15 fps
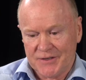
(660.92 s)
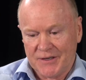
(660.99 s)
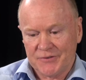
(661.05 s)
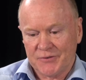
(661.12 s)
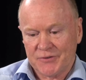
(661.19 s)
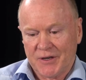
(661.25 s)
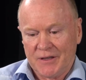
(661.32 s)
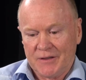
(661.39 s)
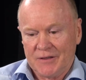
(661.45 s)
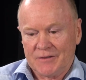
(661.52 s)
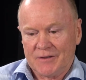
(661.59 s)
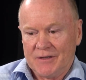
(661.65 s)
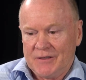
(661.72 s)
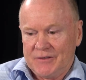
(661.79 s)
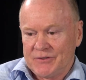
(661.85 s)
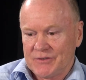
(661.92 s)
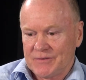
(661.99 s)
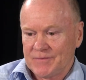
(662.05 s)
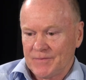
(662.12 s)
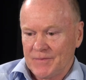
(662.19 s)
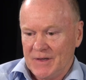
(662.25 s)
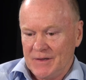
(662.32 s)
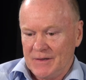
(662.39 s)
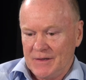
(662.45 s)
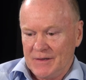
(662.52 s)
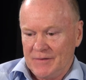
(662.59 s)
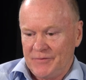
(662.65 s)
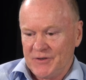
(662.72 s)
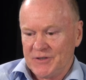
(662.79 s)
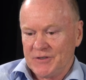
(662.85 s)
interesting that these
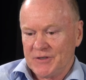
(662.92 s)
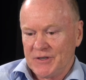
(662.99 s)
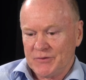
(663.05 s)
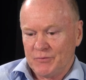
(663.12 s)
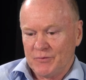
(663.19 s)
efficiencies